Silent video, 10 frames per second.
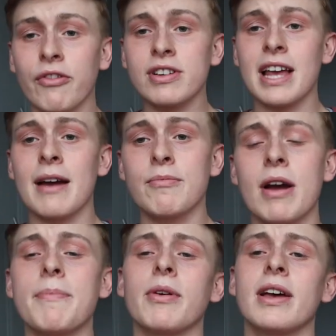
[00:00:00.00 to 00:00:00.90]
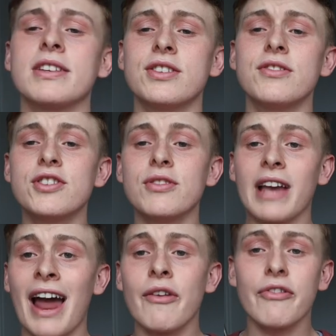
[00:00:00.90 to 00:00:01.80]
for exam prep, as soon as you
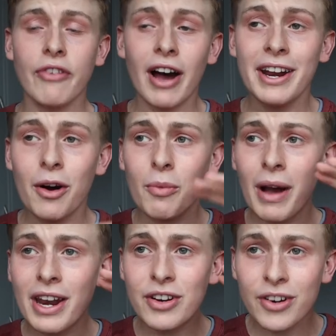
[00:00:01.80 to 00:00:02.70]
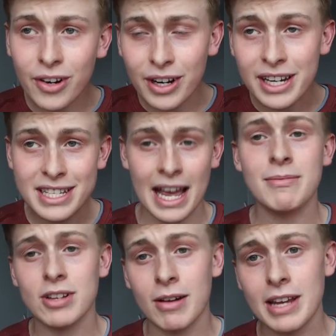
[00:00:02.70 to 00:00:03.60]
can, find out when your
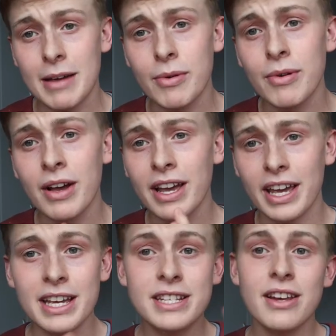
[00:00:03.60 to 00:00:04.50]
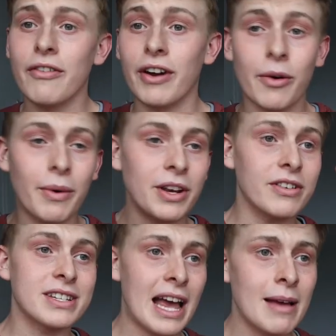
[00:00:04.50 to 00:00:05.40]
exam timetable is, find out when
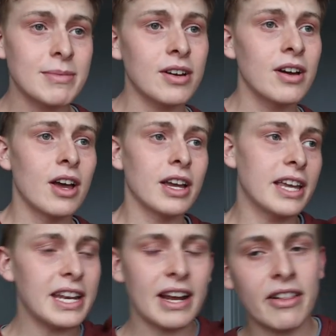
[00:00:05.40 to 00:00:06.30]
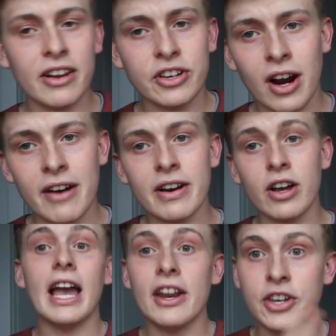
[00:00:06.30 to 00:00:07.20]
your exams are, get down on the diary,
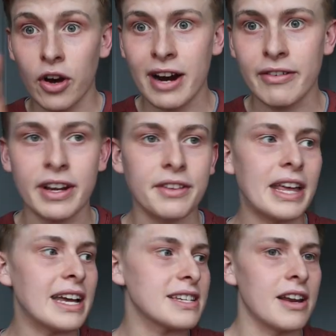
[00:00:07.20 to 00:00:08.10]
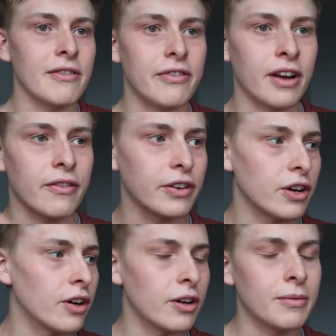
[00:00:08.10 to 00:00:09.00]
get a diary. That's another thing I
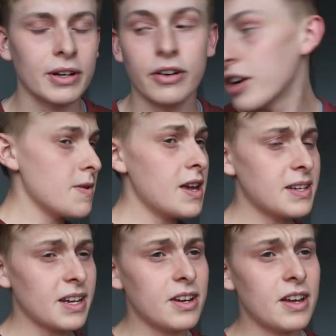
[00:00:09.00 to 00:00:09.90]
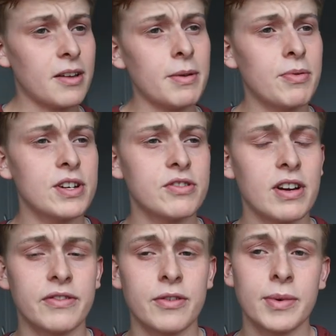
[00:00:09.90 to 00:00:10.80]
forgot, oh my god. Yeah, second year can be pretty
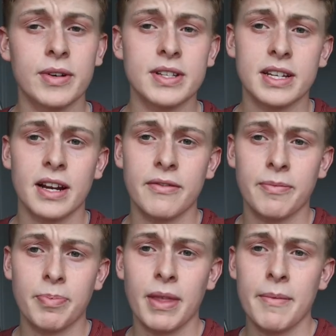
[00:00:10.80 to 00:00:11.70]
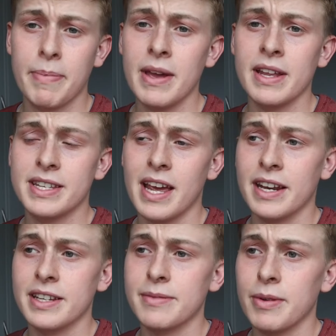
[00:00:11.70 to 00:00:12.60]
stressful because it's kind of a bit
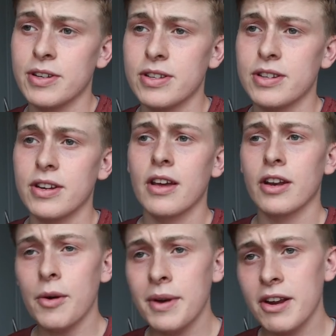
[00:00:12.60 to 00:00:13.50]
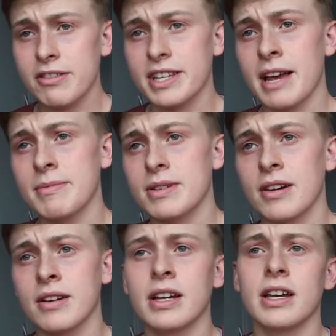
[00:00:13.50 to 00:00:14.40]
intense, but just know when your exams
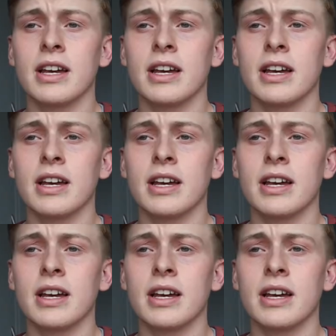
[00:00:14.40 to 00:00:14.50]
are,